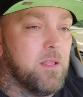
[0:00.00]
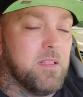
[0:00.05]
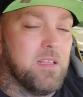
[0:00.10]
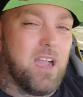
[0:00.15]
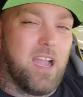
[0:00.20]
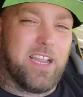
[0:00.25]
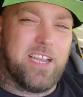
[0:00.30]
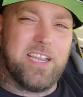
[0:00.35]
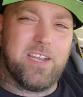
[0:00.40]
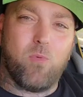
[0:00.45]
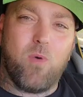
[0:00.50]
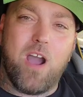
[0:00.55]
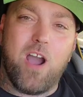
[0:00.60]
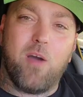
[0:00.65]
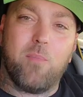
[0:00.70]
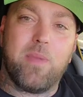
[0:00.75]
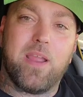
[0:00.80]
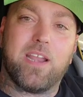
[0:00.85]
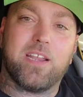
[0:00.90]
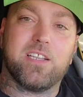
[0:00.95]
I hear
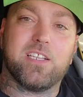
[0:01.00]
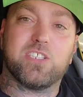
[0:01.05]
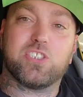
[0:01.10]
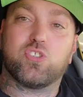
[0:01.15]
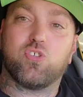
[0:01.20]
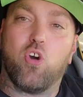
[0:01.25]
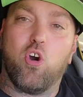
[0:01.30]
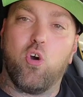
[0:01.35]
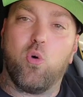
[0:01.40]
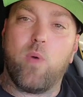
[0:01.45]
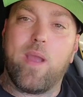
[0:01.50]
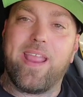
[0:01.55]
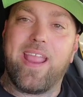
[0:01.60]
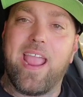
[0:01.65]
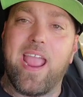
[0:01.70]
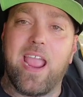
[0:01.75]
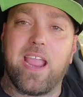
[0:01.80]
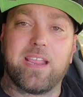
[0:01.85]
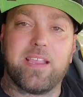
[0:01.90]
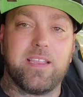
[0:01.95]
Wildman in his doorway
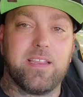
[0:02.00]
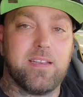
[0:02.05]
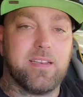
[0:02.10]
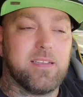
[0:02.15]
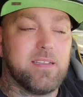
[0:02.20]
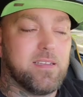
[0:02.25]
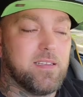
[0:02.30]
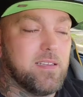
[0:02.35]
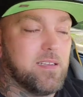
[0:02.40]
hacking.